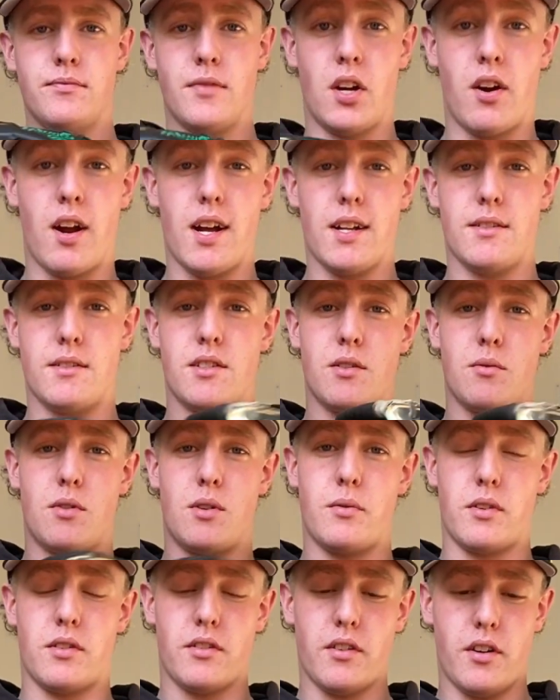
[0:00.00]
Alright, so what
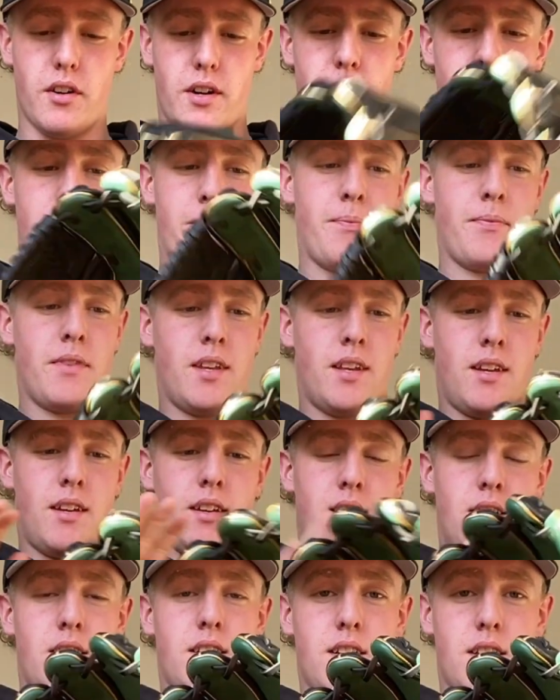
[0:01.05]
we got
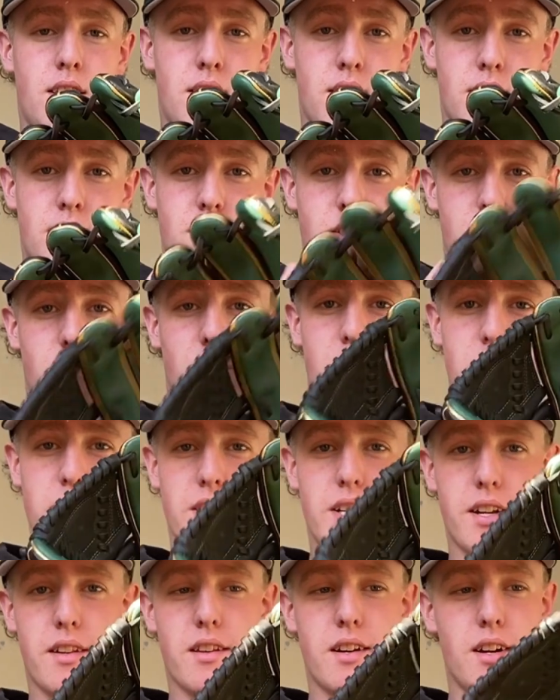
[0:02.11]
is a Rollings
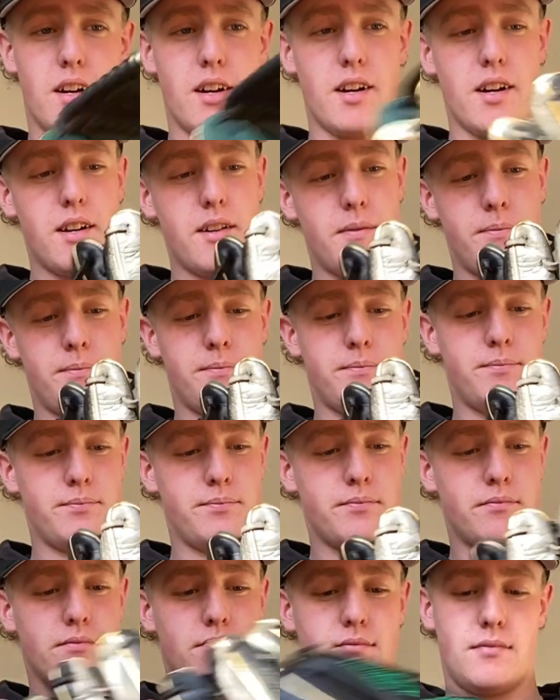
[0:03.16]
Heart of the Hide.
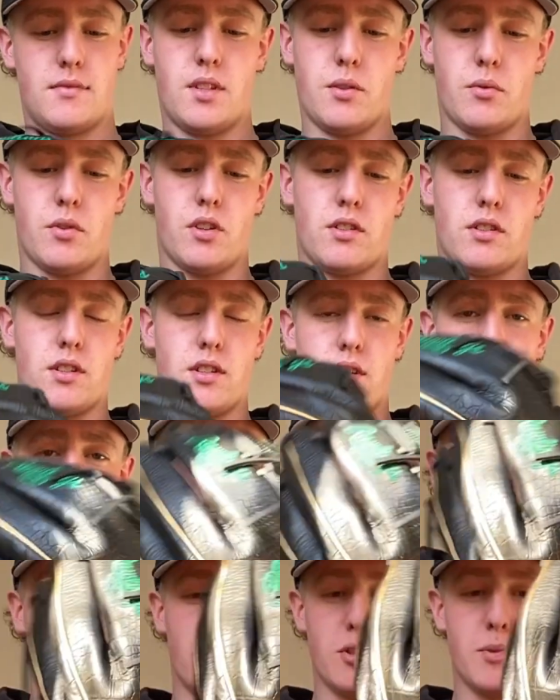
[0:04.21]
We've got the
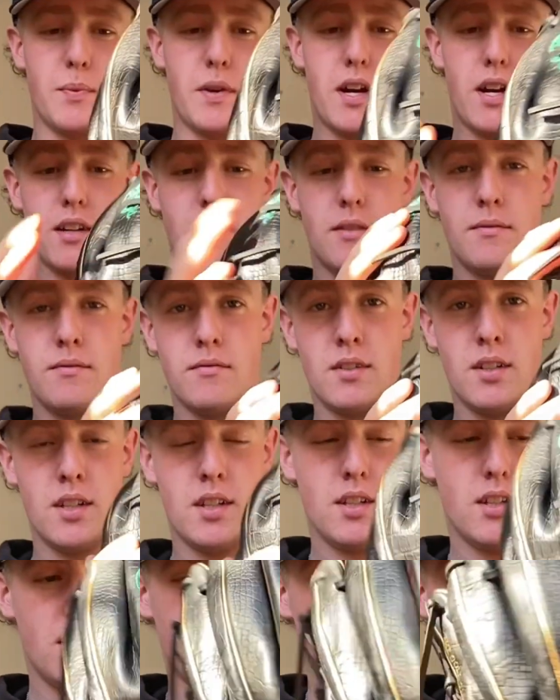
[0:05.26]
closed back.
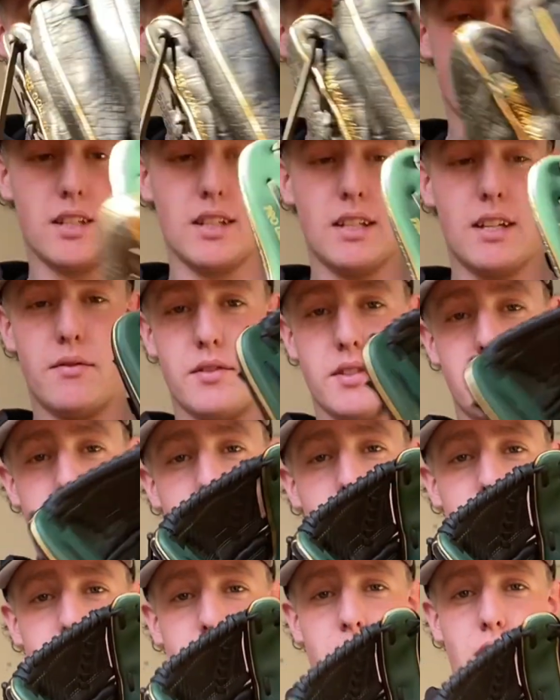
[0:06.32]
This one is
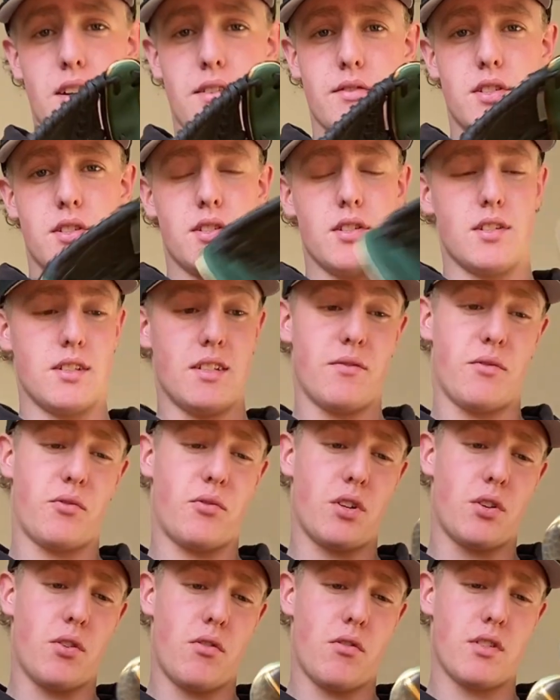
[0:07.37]
11.75 inches,
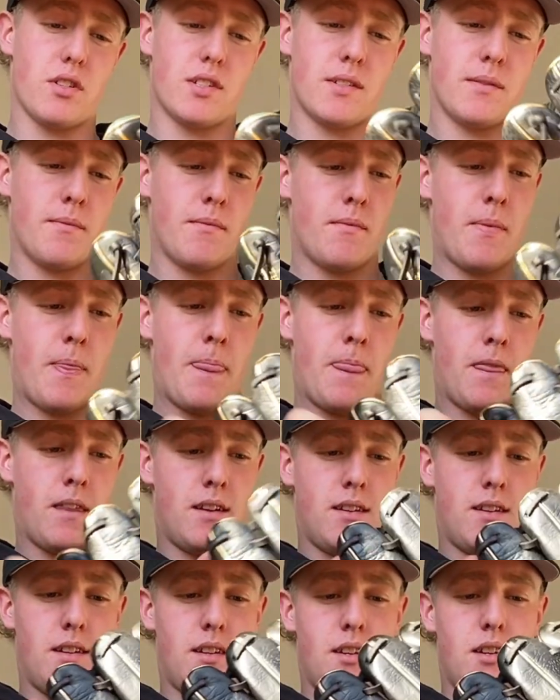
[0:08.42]

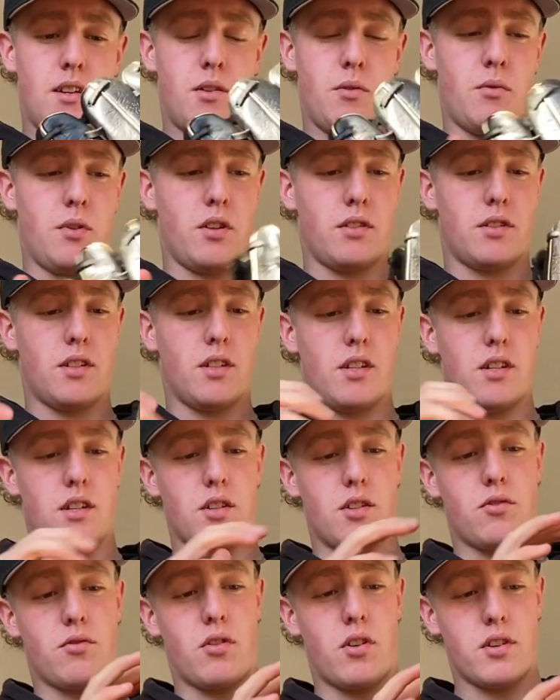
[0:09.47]
11.75. We got the
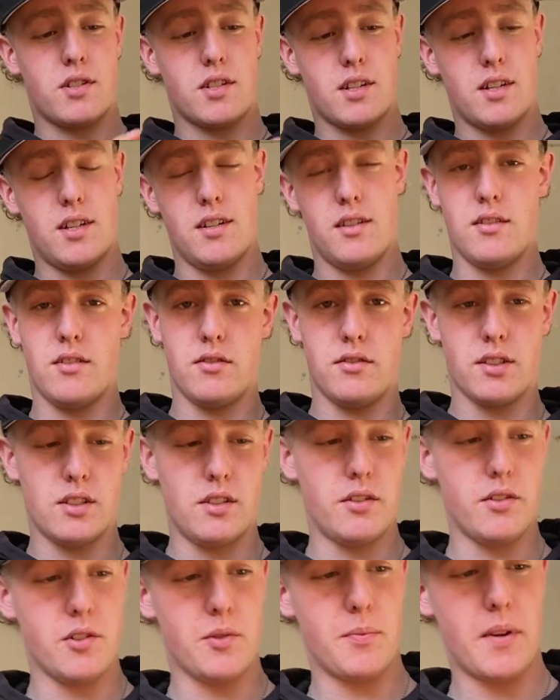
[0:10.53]
croc skin on the
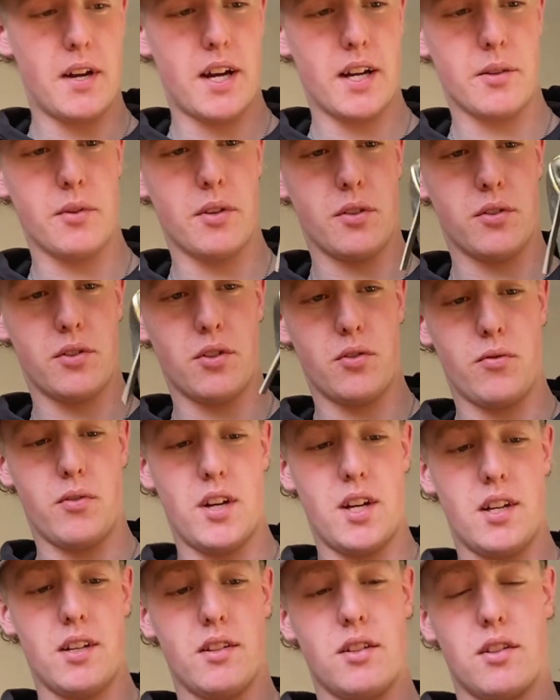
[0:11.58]
closed back. We got the
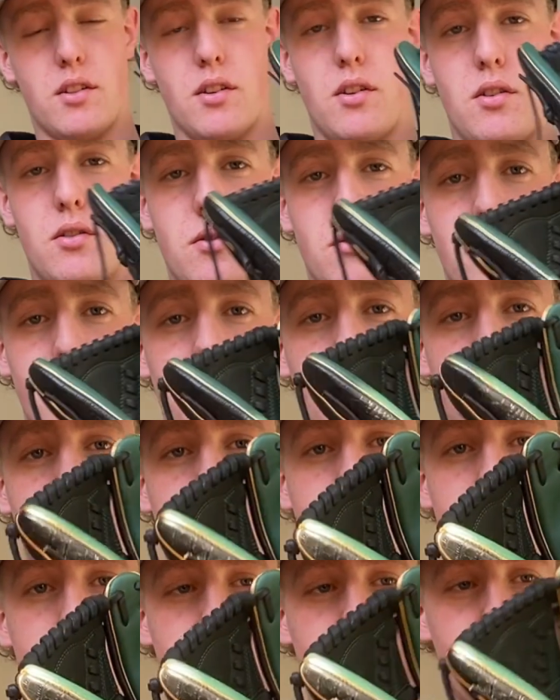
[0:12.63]
green and the gold.
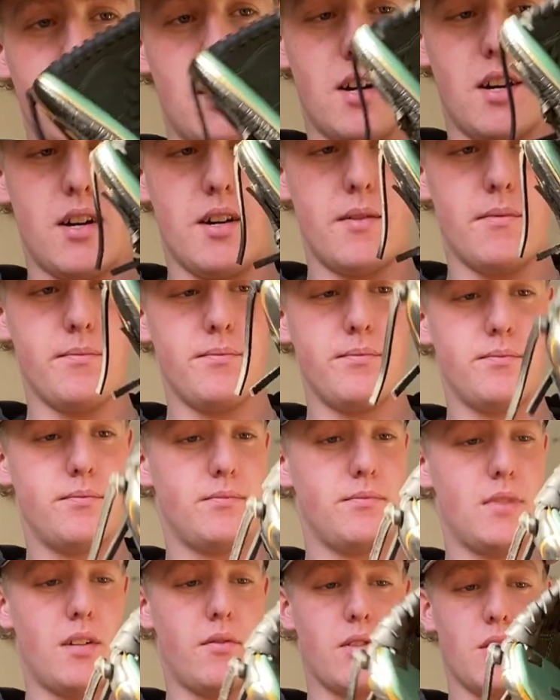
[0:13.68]

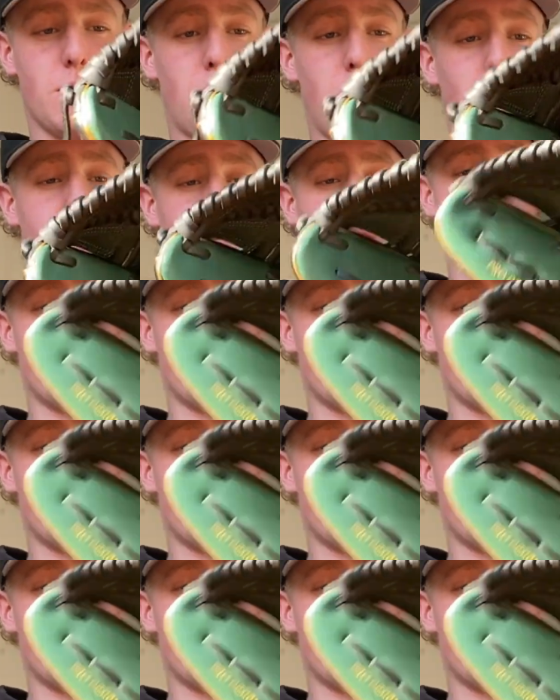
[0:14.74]
Everything pops